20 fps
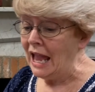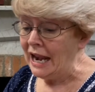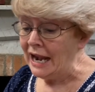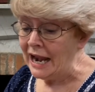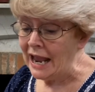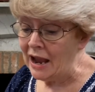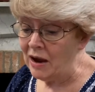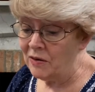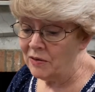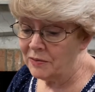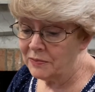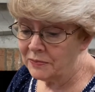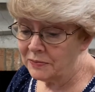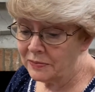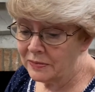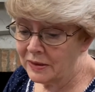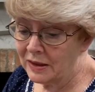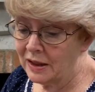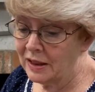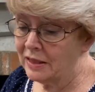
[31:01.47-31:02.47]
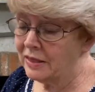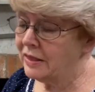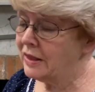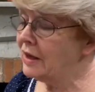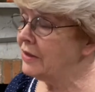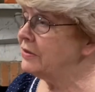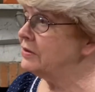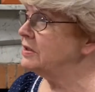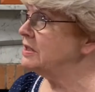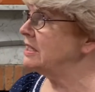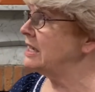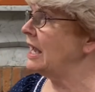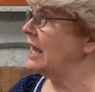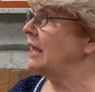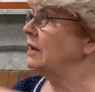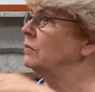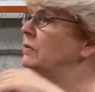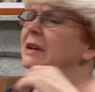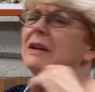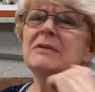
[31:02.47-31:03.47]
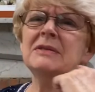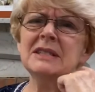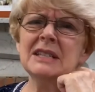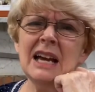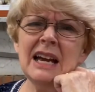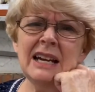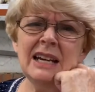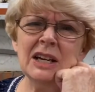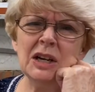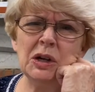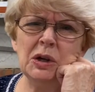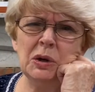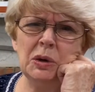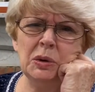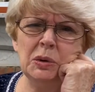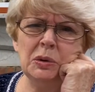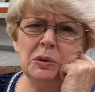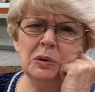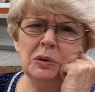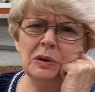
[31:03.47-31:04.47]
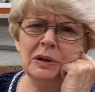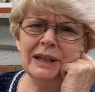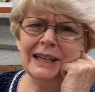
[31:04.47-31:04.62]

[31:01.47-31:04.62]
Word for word: Now, the other day when it was kind of cool